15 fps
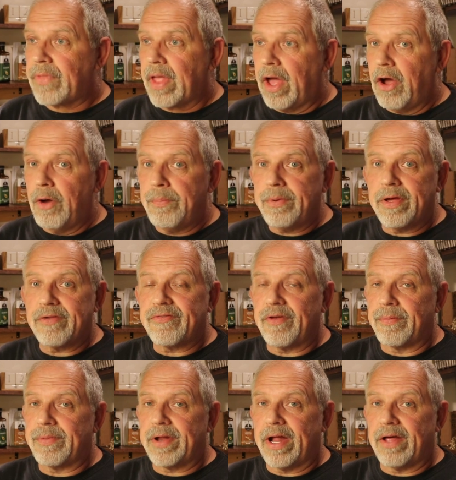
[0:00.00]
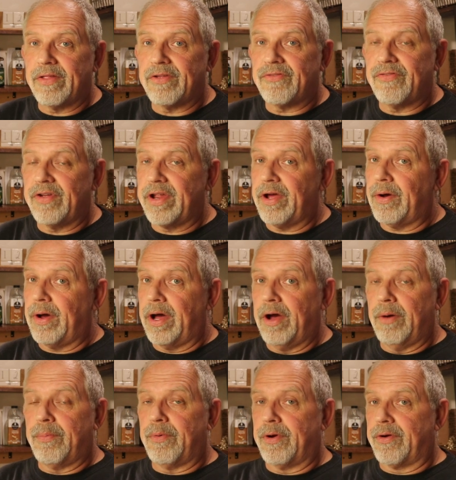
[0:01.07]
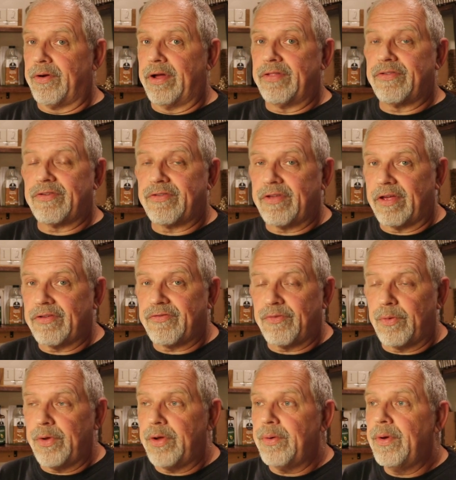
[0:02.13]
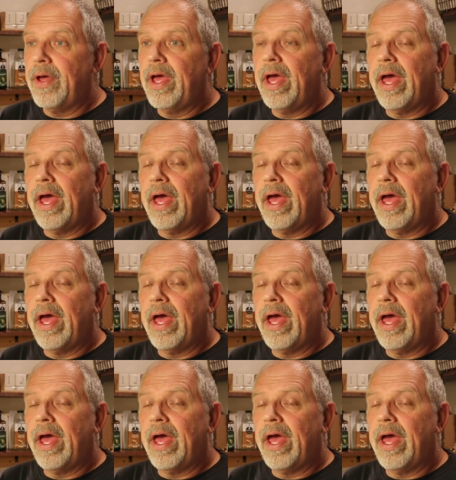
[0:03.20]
I hope you get something out of this video. I hope we're a great success for you,